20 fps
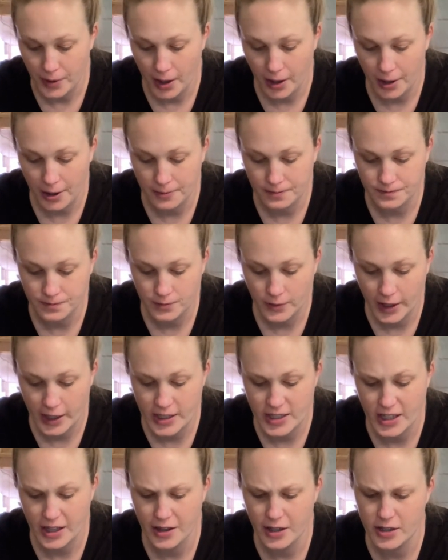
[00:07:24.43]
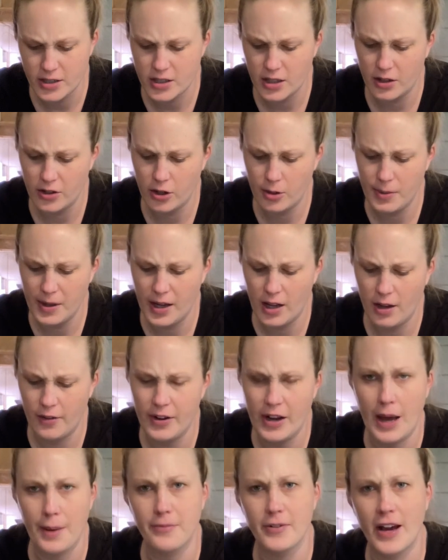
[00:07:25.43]
Like I said, there's a little bit of
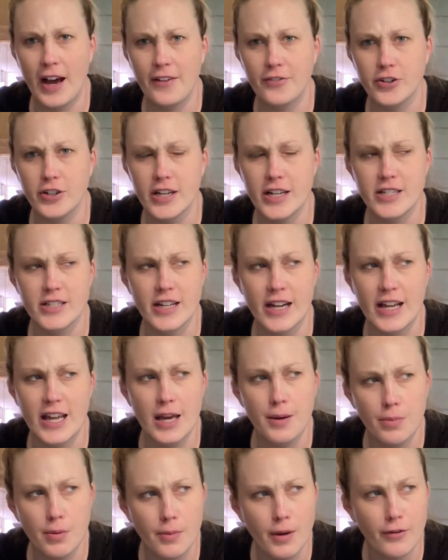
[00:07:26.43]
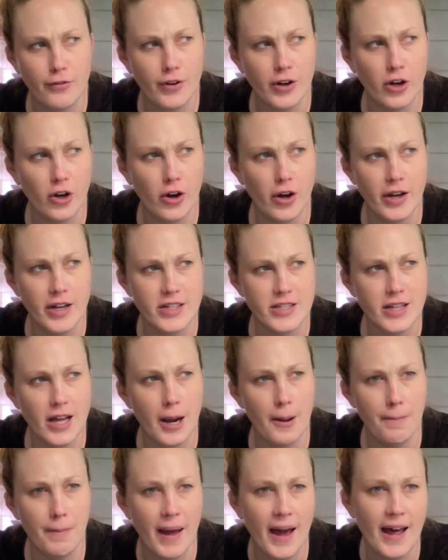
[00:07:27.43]
an aftertaste that I can't put my finger on. It's not
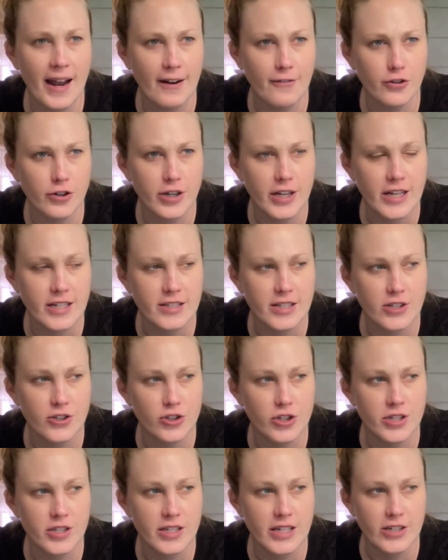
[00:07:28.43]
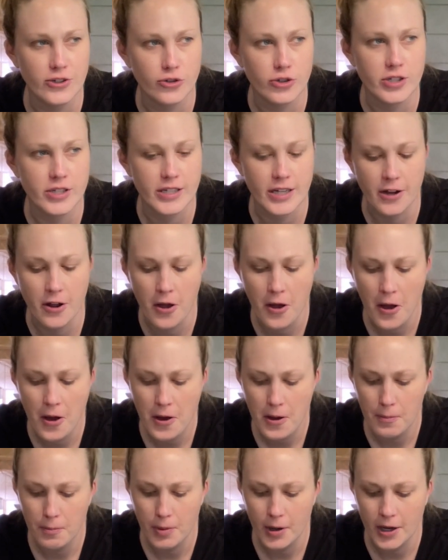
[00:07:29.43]
a bad aftertaste. It's just interesting.
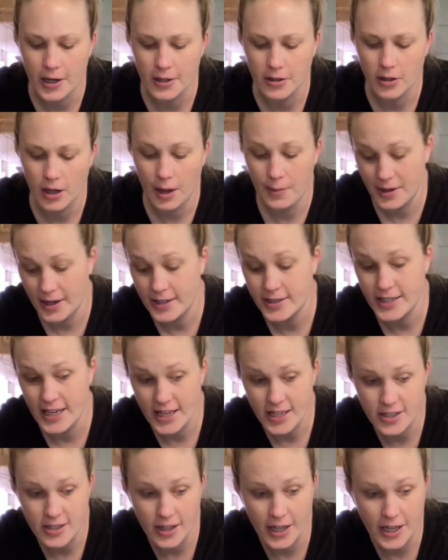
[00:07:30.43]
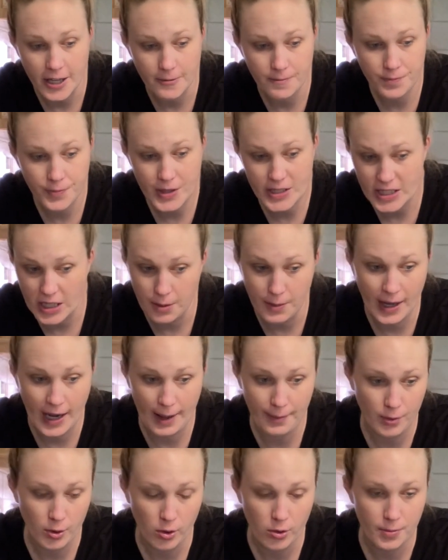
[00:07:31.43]
But I mean, it tastes like cinnamon
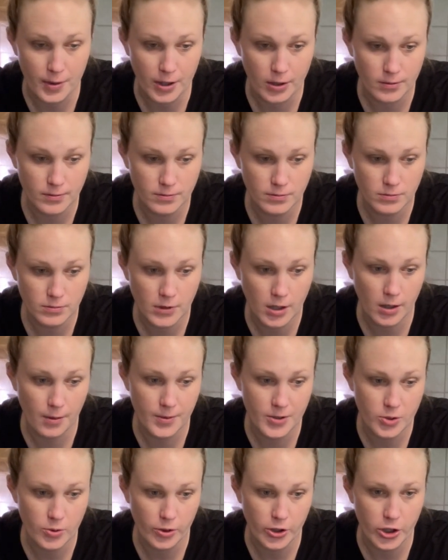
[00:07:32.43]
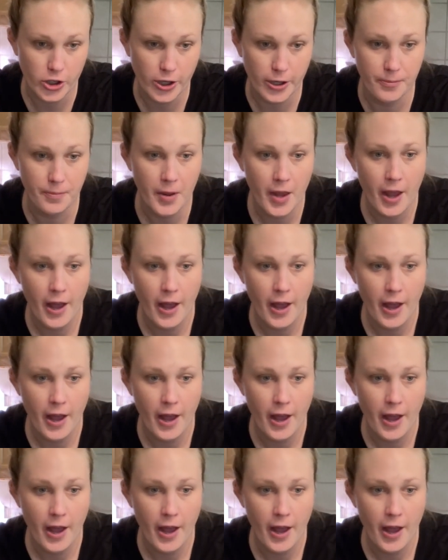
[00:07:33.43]
apple oatmeal. It's really good.